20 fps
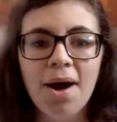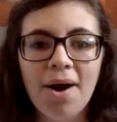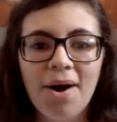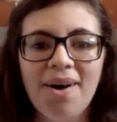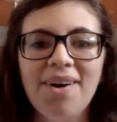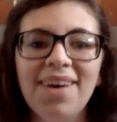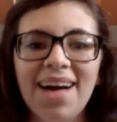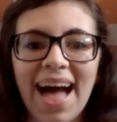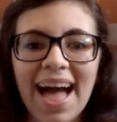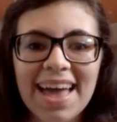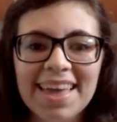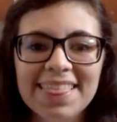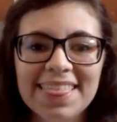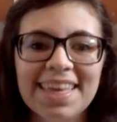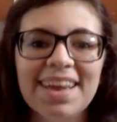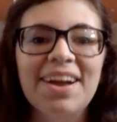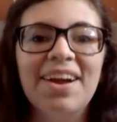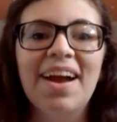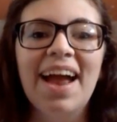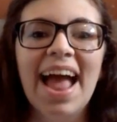Oh, hi
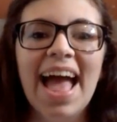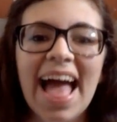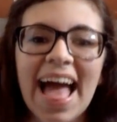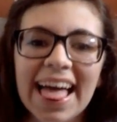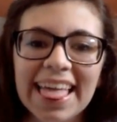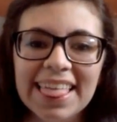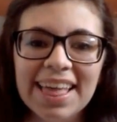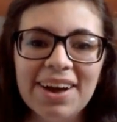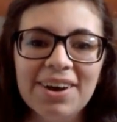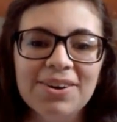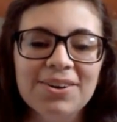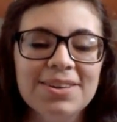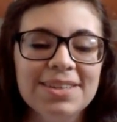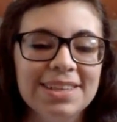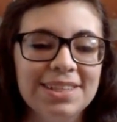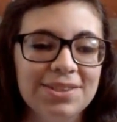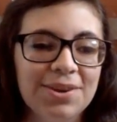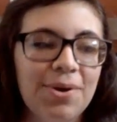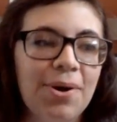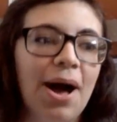there. Hello.
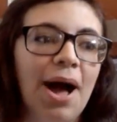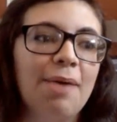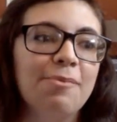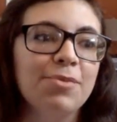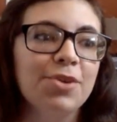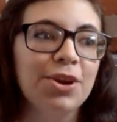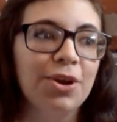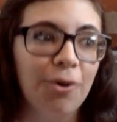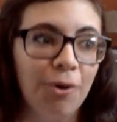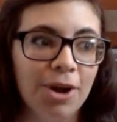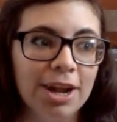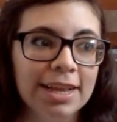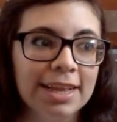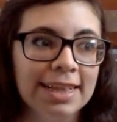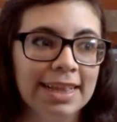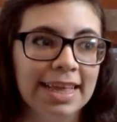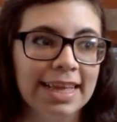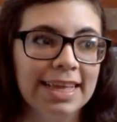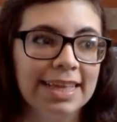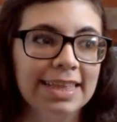So I'm recording
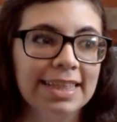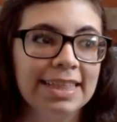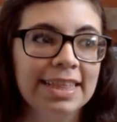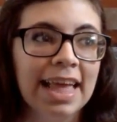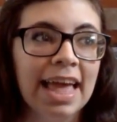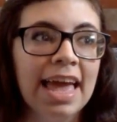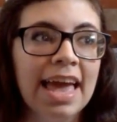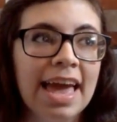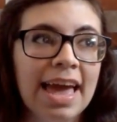this